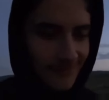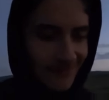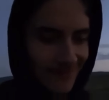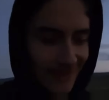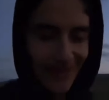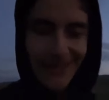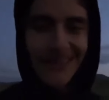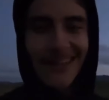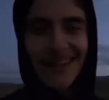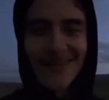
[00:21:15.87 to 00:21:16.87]
Like,
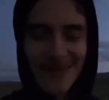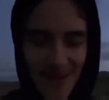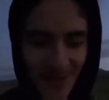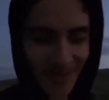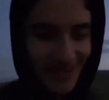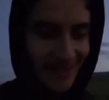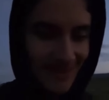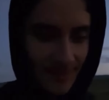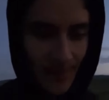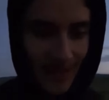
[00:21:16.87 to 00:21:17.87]
I don't know. It's just their
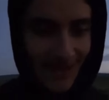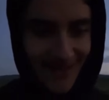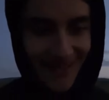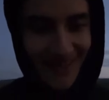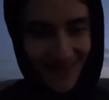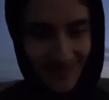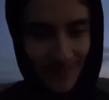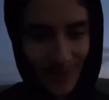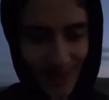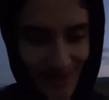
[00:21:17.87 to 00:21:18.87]
mindsets, bro.